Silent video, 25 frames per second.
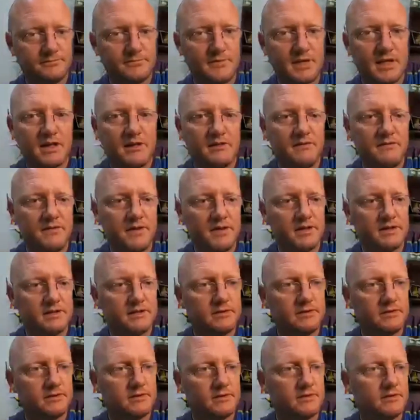You can
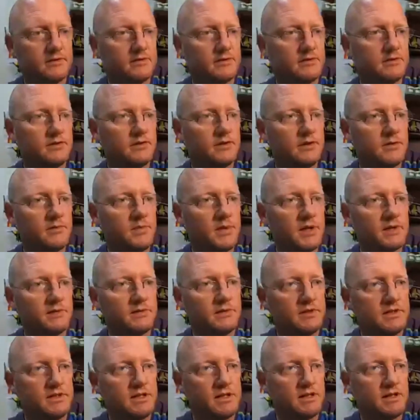feel the
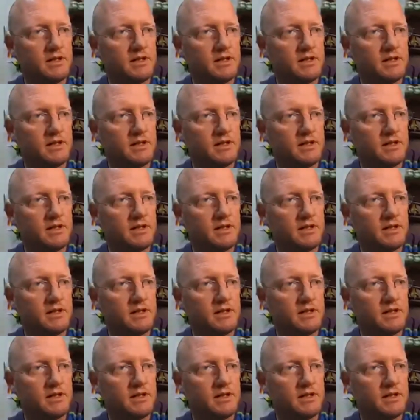powder is